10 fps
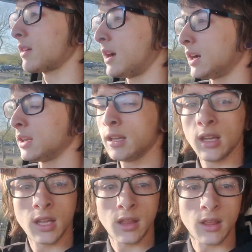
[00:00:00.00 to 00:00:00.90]
on.
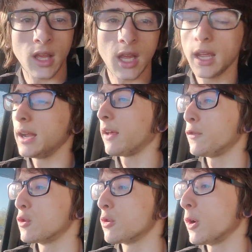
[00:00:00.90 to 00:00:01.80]
And I
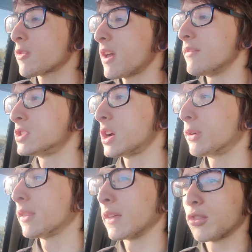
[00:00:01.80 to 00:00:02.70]
feel gross. I haven't
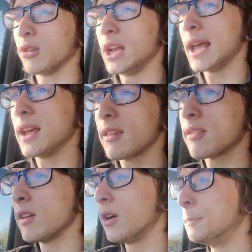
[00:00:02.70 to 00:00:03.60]
showered in like 3 days,
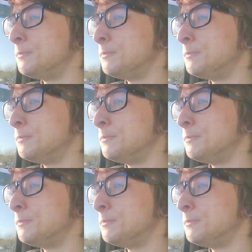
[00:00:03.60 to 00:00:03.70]
so